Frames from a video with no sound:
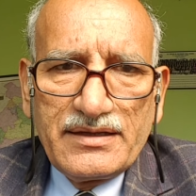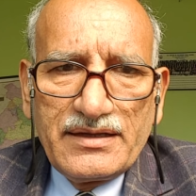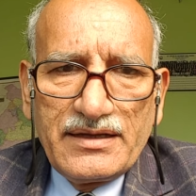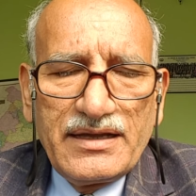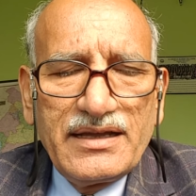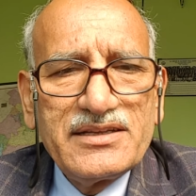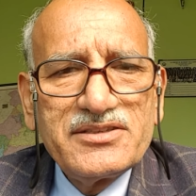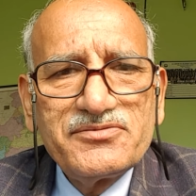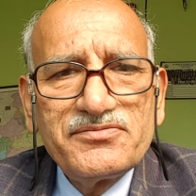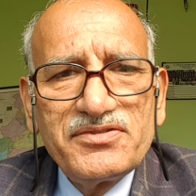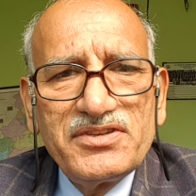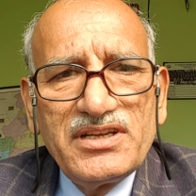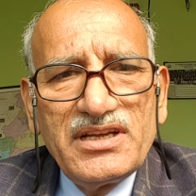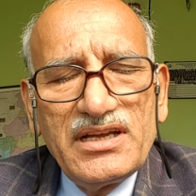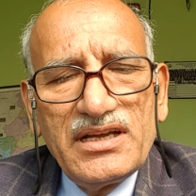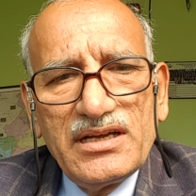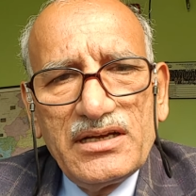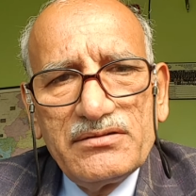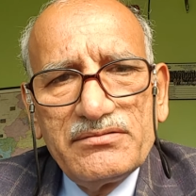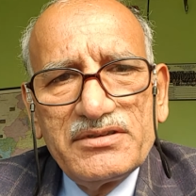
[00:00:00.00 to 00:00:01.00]
As we
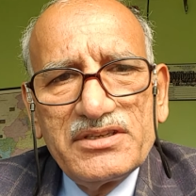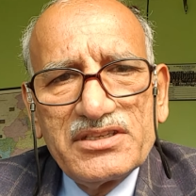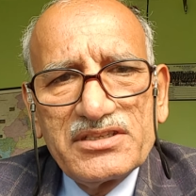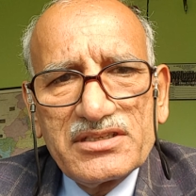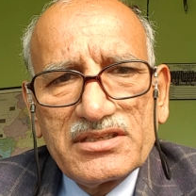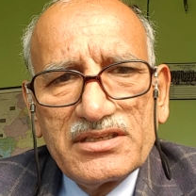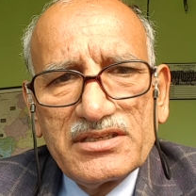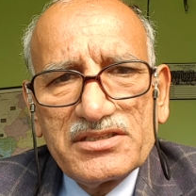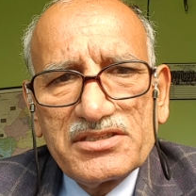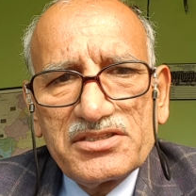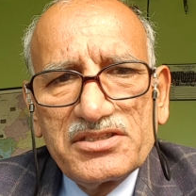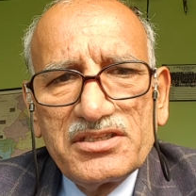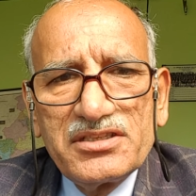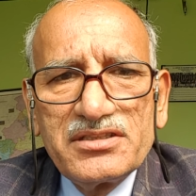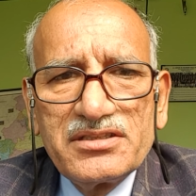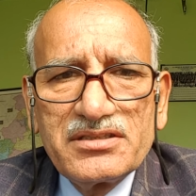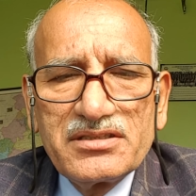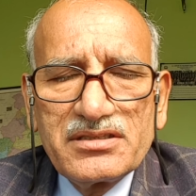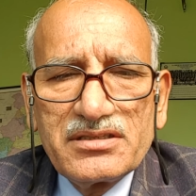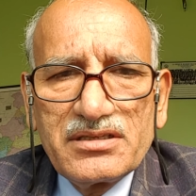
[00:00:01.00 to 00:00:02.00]
have discussed
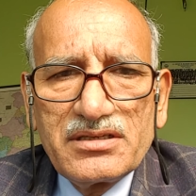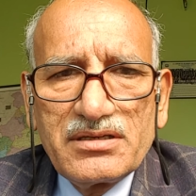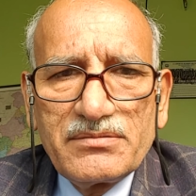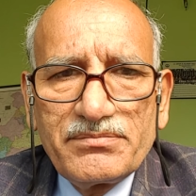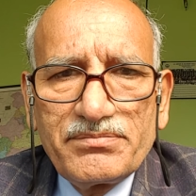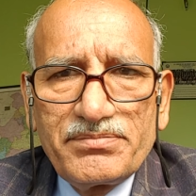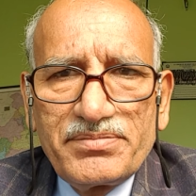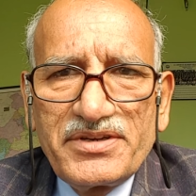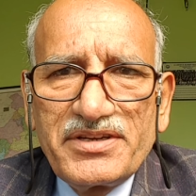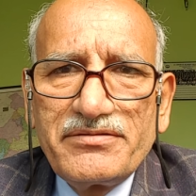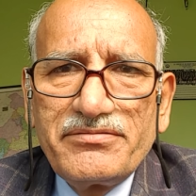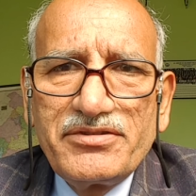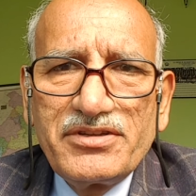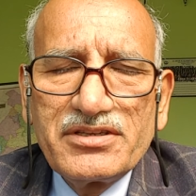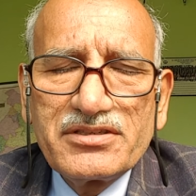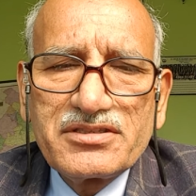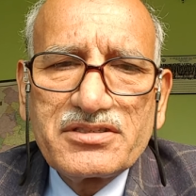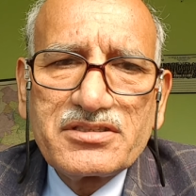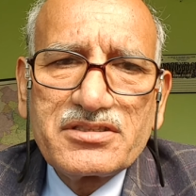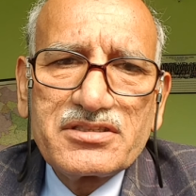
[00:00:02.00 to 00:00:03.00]
in
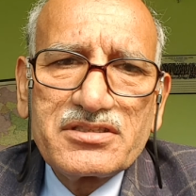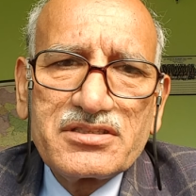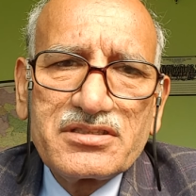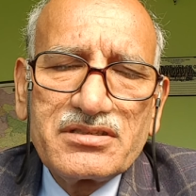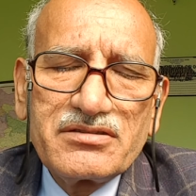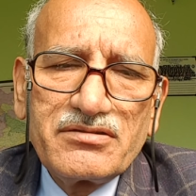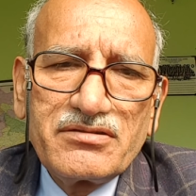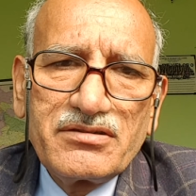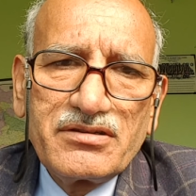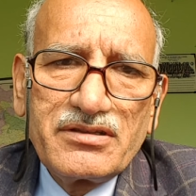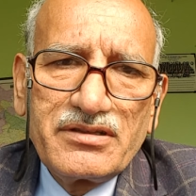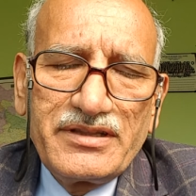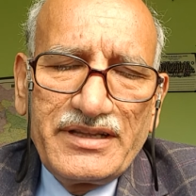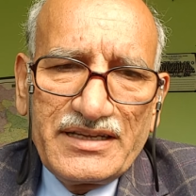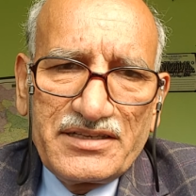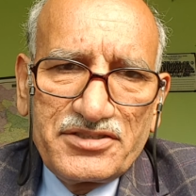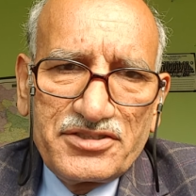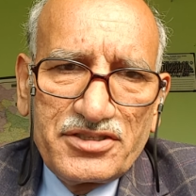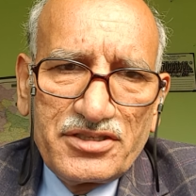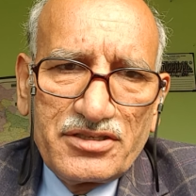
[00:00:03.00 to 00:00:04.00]
previous
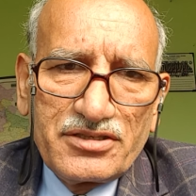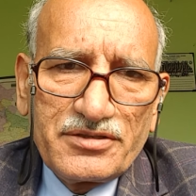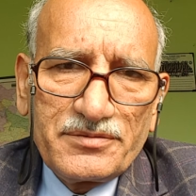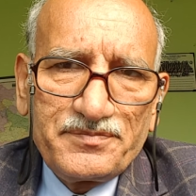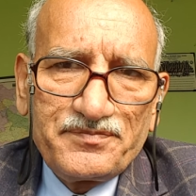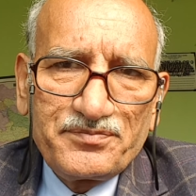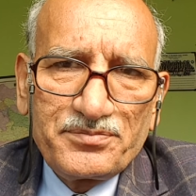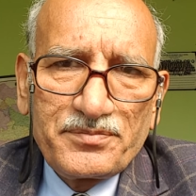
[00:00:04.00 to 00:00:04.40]
lecture